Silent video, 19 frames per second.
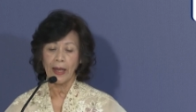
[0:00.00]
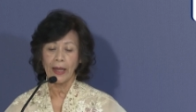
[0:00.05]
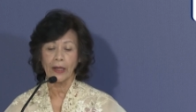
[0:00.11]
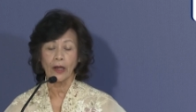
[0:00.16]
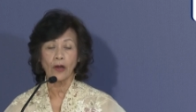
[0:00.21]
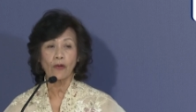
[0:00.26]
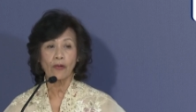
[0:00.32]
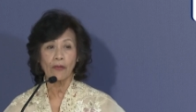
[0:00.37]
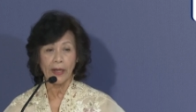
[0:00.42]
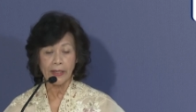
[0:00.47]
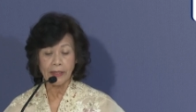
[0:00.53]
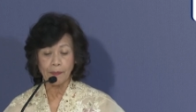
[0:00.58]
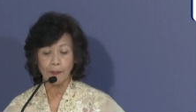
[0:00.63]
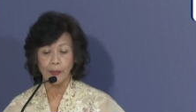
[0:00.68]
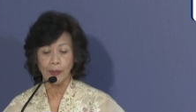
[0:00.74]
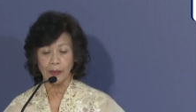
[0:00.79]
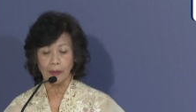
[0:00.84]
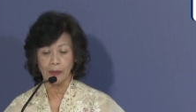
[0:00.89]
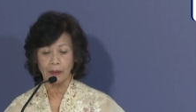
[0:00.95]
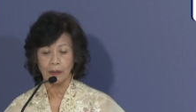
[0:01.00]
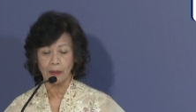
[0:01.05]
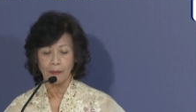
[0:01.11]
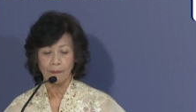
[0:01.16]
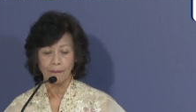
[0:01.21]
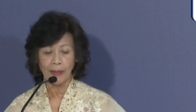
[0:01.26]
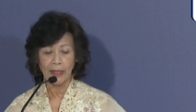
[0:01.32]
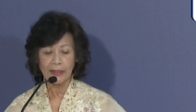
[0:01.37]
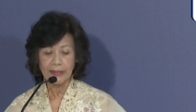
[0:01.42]
and credible
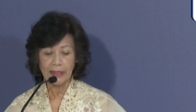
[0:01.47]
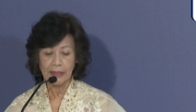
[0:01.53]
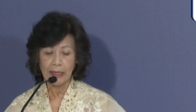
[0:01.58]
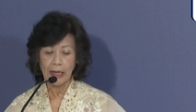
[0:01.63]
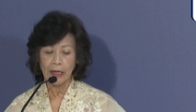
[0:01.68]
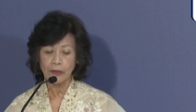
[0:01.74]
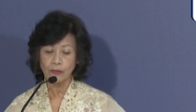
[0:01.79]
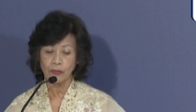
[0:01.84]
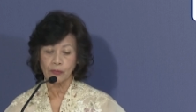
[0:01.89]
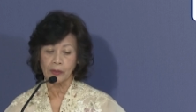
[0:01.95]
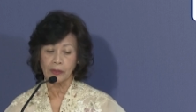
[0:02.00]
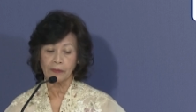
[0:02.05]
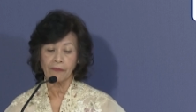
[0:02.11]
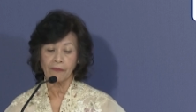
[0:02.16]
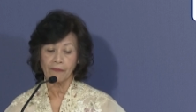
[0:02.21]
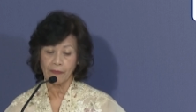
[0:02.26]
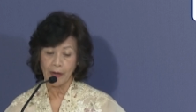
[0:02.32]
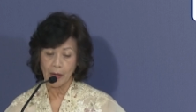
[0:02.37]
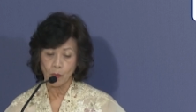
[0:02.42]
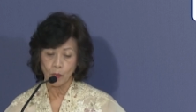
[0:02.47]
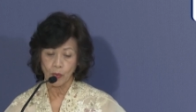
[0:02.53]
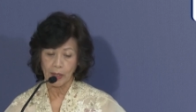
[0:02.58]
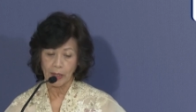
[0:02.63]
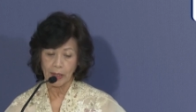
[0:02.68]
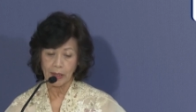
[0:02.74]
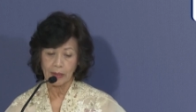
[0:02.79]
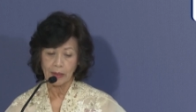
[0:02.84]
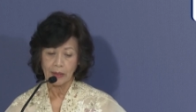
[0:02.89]
multilateral
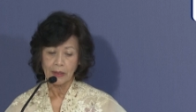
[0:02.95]
framework,